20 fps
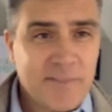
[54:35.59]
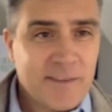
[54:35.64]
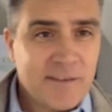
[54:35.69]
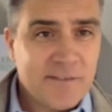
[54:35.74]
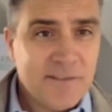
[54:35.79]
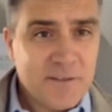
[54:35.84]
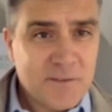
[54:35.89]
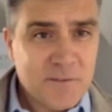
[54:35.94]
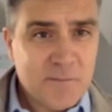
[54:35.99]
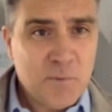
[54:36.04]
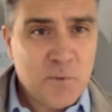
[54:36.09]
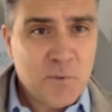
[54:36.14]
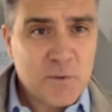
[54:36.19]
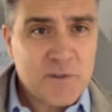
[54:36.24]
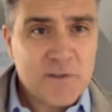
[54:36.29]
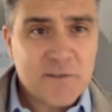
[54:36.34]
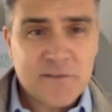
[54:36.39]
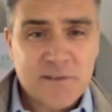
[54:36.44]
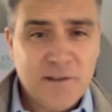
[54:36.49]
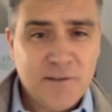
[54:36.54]
That's important
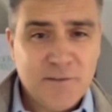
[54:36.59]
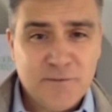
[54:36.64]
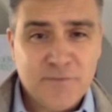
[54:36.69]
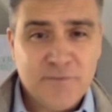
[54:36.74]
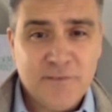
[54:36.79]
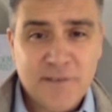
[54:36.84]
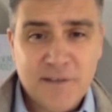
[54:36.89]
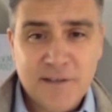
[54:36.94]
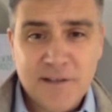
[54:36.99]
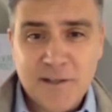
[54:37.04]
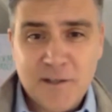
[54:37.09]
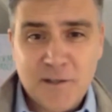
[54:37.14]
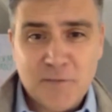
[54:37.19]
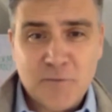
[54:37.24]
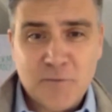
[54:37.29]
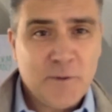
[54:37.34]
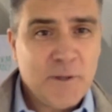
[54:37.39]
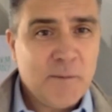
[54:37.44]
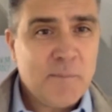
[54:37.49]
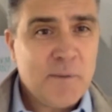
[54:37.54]
stuff
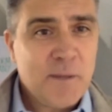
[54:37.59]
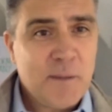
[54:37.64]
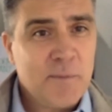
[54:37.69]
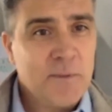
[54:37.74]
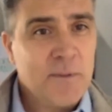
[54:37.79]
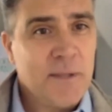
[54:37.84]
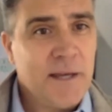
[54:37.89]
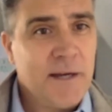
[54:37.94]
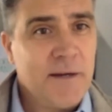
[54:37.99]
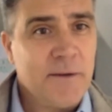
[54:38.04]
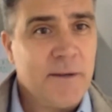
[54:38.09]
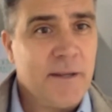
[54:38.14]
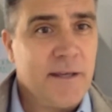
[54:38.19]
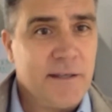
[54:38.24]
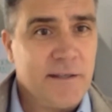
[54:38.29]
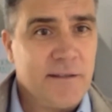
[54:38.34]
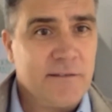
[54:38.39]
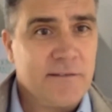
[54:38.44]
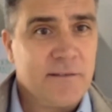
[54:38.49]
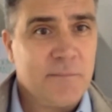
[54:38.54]
for young people
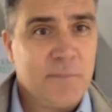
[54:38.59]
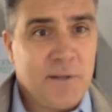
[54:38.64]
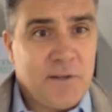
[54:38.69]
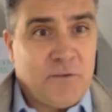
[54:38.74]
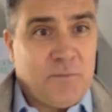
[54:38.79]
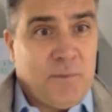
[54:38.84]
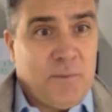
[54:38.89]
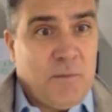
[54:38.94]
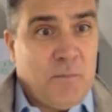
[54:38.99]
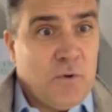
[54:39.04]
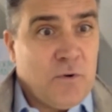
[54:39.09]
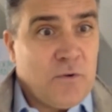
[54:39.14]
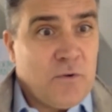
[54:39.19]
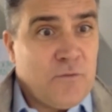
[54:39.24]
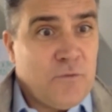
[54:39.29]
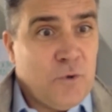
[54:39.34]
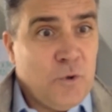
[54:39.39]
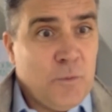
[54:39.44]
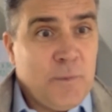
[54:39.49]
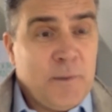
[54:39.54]
nowadays, but it's been important
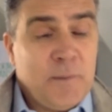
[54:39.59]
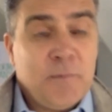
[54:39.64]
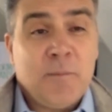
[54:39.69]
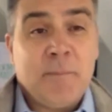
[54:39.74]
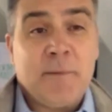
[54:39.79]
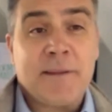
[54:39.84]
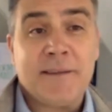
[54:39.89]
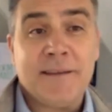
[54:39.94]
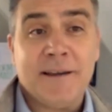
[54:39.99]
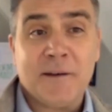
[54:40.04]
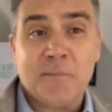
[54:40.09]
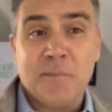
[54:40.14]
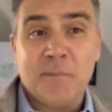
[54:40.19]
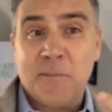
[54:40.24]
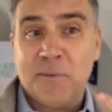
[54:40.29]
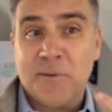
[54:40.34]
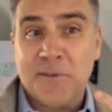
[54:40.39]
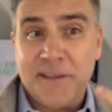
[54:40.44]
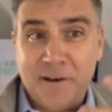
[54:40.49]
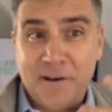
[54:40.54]
for all people, but young
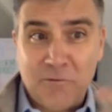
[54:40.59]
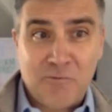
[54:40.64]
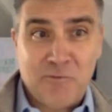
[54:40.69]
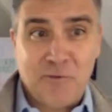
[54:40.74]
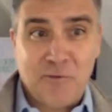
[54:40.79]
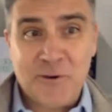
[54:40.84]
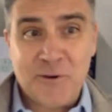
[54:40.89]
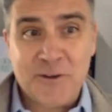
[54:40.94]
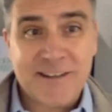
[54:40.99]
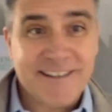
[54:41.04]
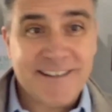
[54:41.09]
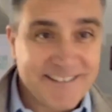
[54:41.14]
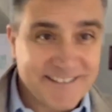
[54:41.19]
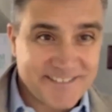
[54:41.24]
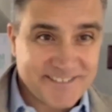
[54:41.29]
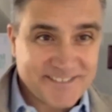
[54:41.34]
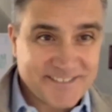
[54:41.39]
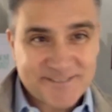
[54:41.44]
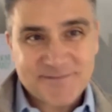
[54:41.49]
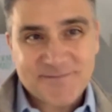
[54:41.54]
people now will vocalize
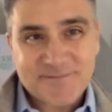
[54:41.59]
it,